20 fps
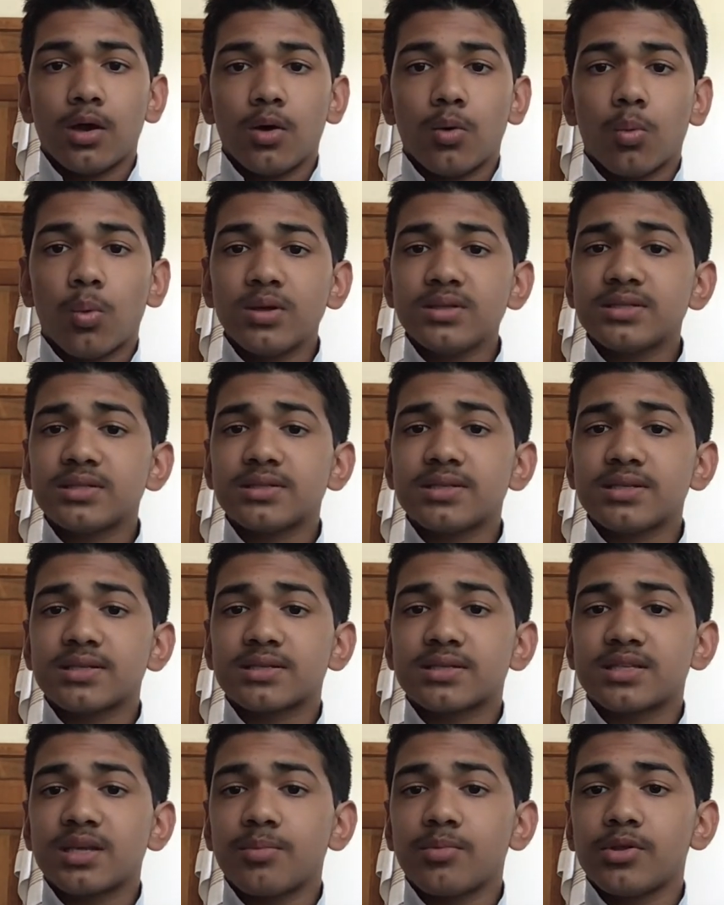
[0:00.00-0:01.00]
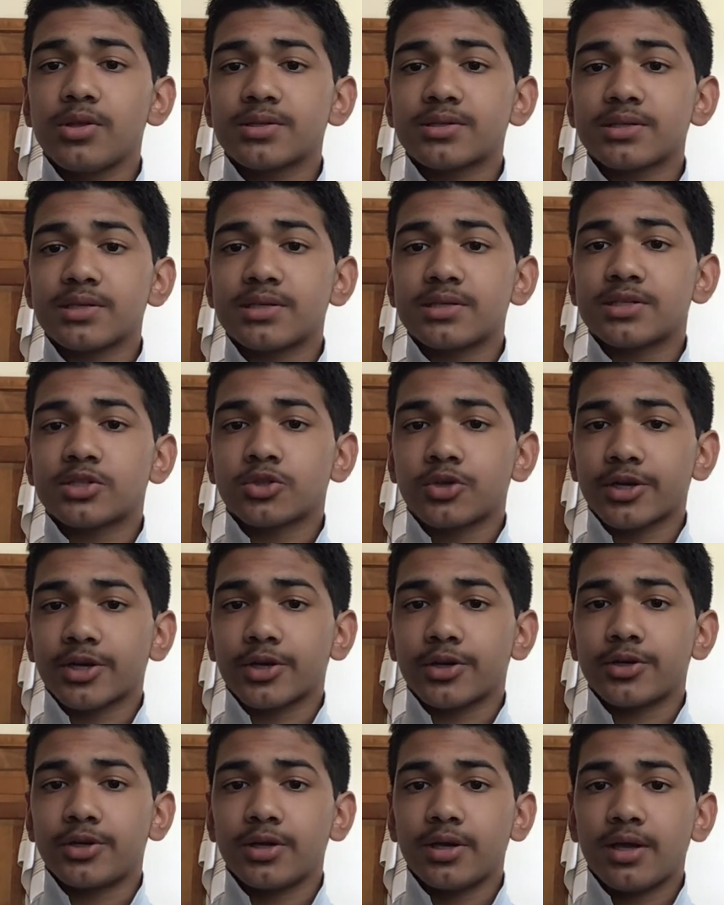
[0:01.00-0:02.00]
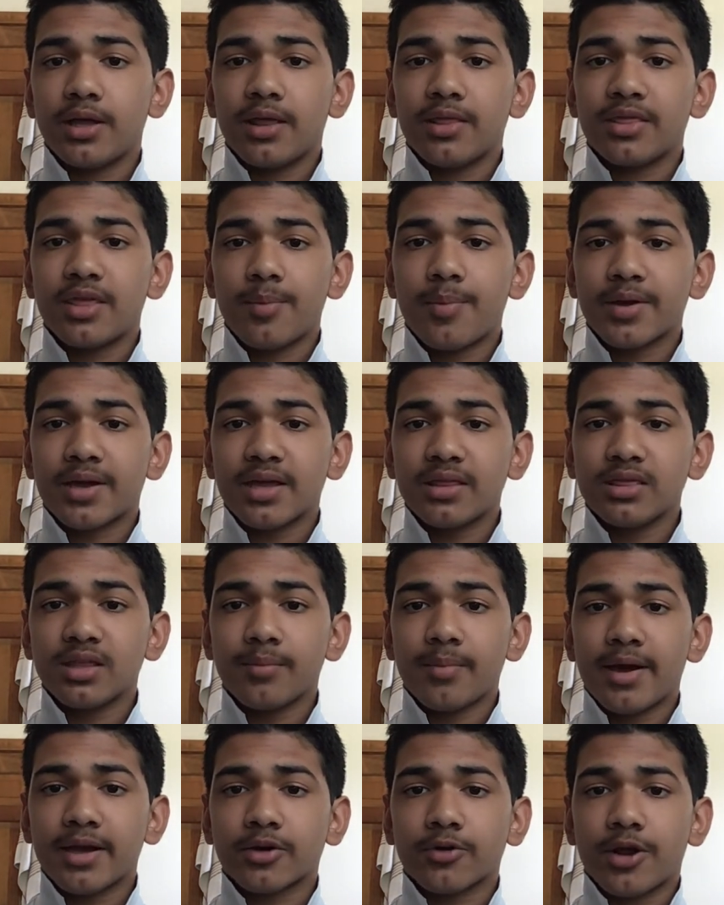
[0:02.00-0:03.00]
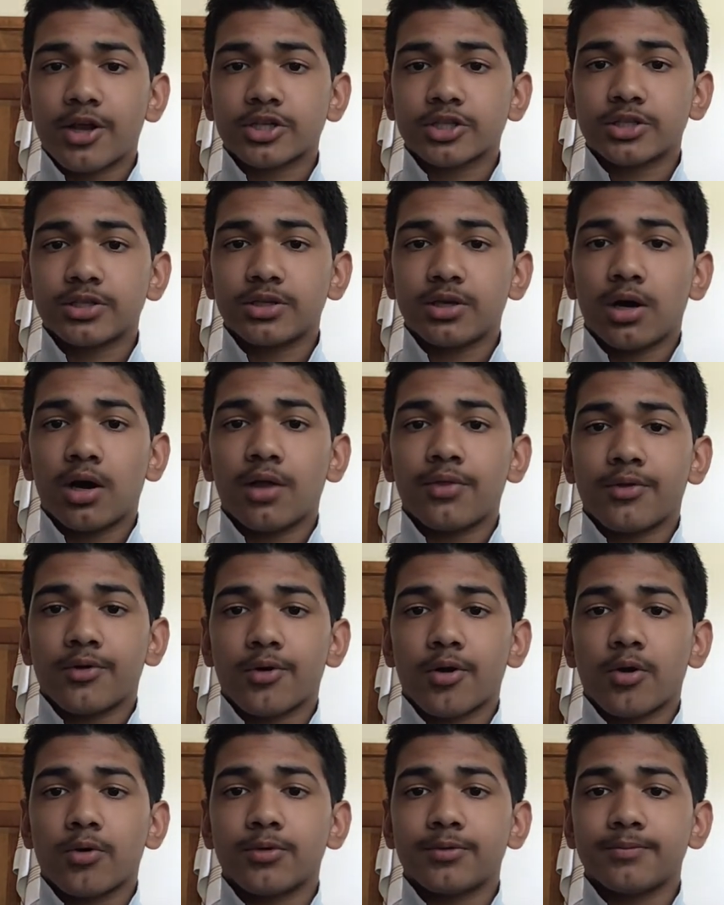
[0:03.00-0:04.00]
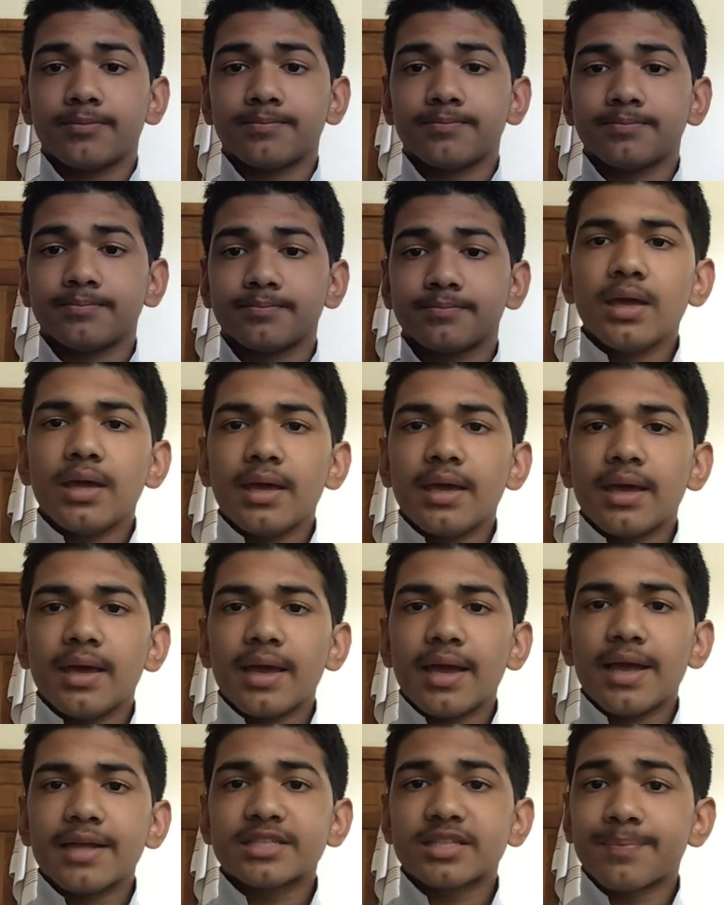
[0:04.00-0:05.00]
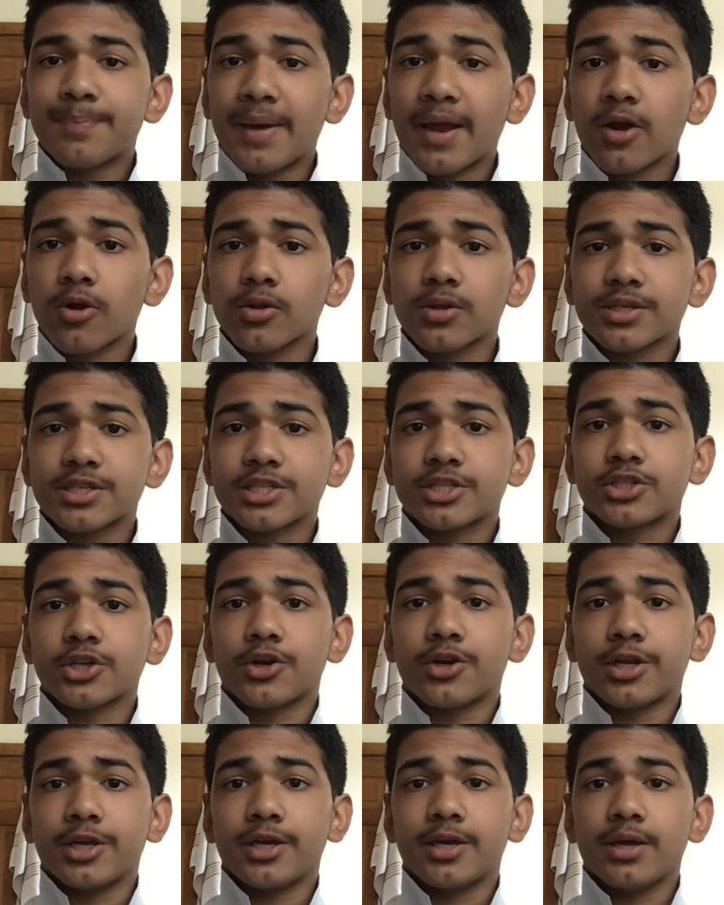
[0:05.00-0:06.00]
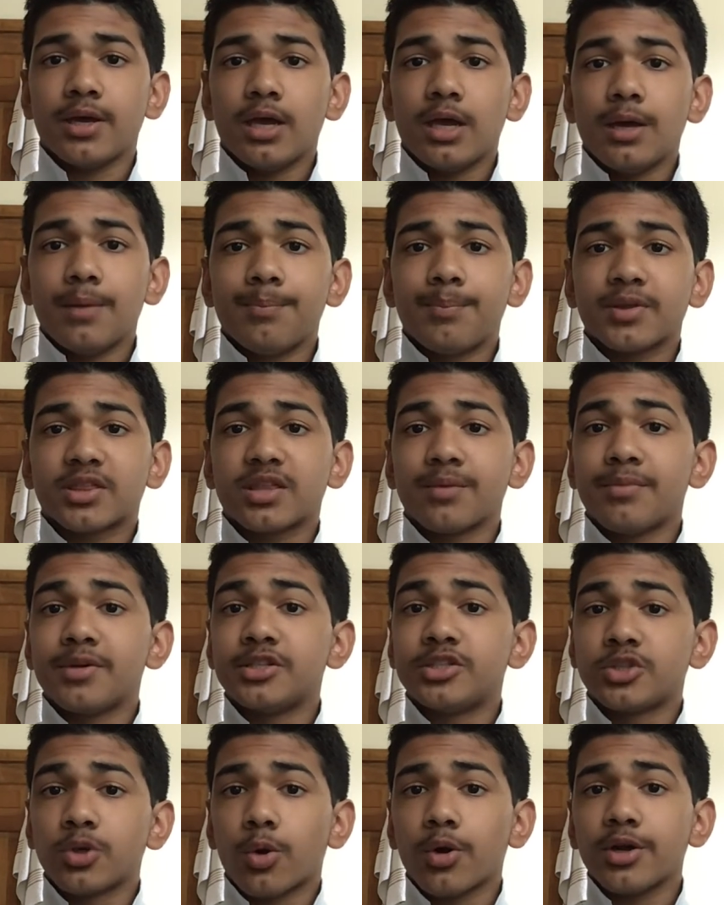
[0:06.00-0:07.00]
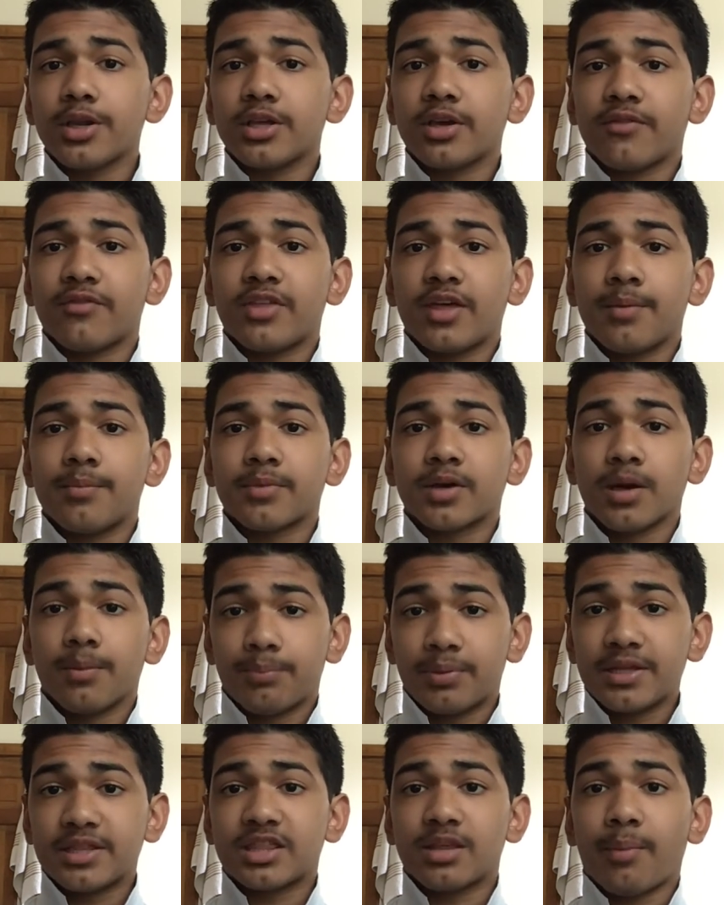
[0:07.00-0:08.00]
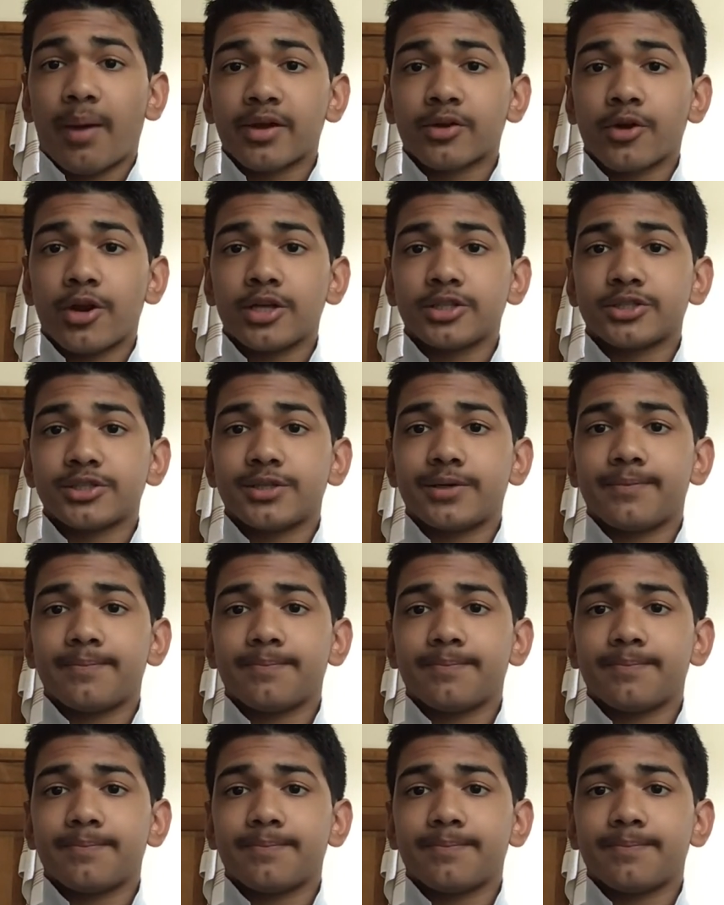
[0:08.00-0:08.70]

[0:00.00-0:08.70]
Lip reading: Once this stimulus is triggered, they begin the migration on their own. It's a perilous journey, but the majority of them complete the migration.